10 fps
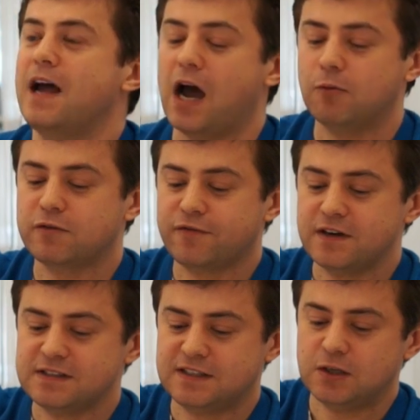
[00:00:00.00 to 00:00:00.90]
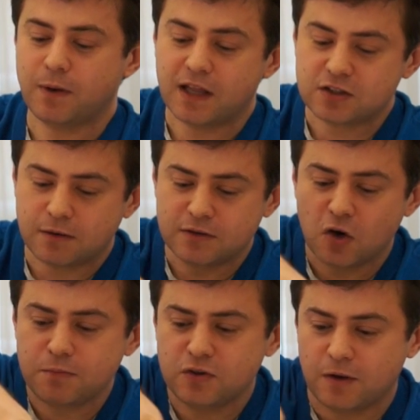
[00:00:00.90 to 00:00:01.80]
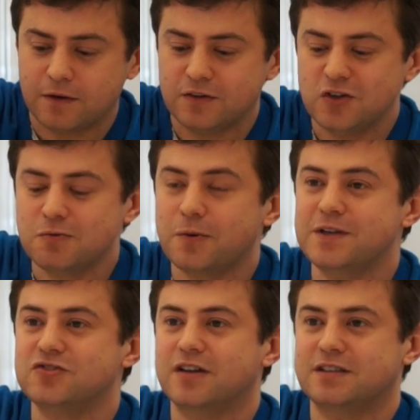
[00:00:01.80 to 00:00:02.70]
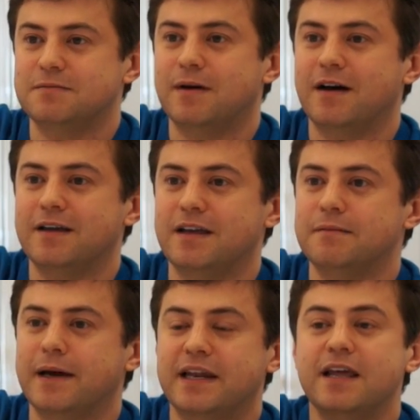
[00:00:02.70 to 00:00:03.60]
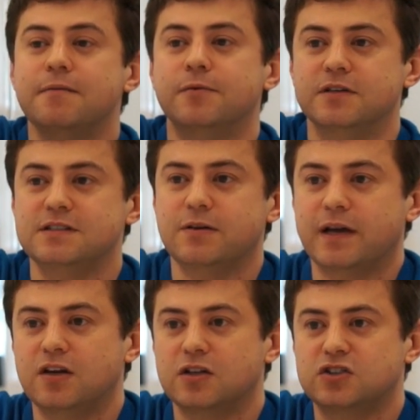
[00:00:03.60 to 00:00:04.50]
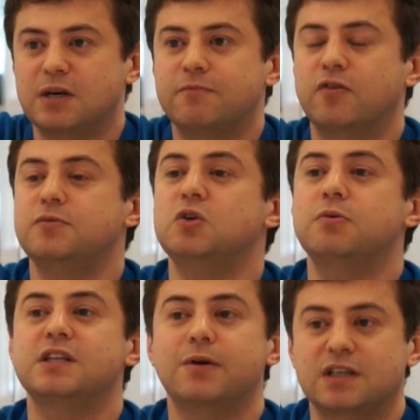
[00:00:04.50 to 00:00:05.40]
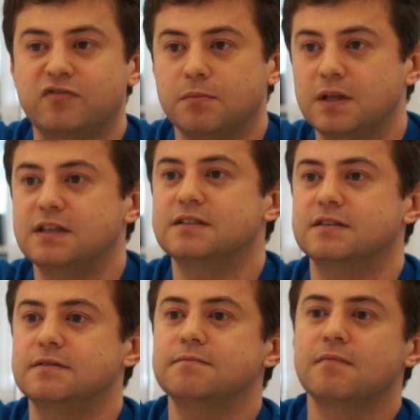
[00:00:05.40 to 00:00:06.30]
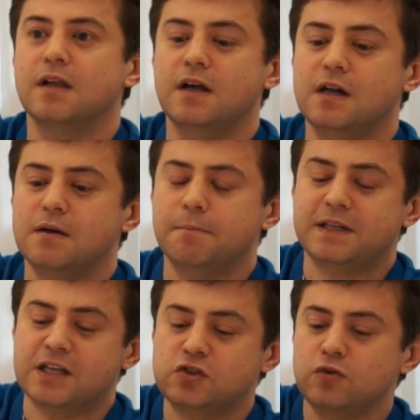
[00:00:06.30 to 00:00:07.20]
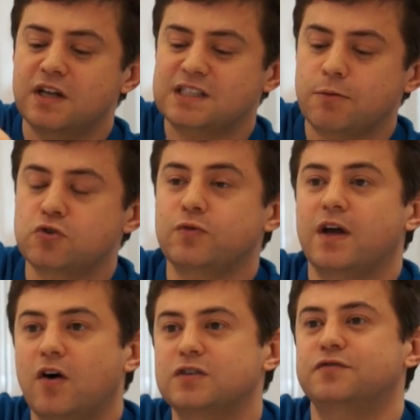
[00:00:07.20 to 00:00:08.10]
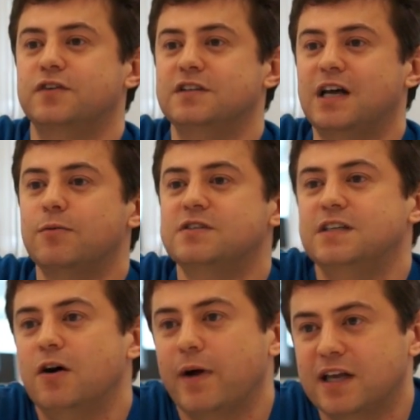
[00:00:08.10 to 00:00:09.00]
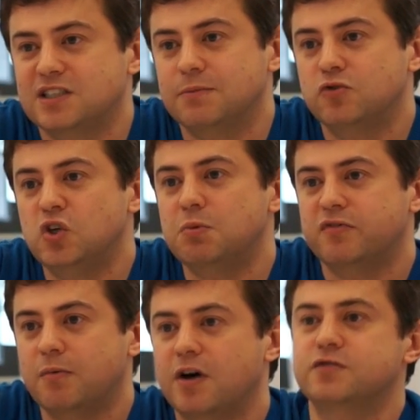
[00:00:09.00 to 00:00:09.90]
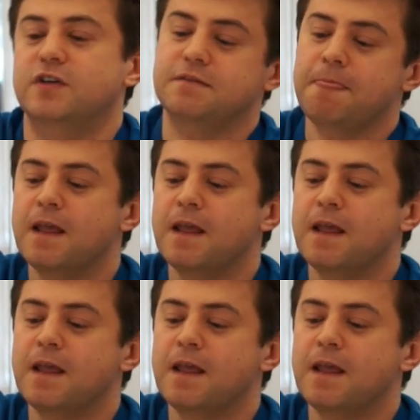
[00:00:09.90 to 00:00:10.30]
I would first see, Newbury is not in my neighbors, so I cannot jump from Newbury directly from London. But as soon as I would try Oxford, I would see, I can jump to Newbury from Oxford.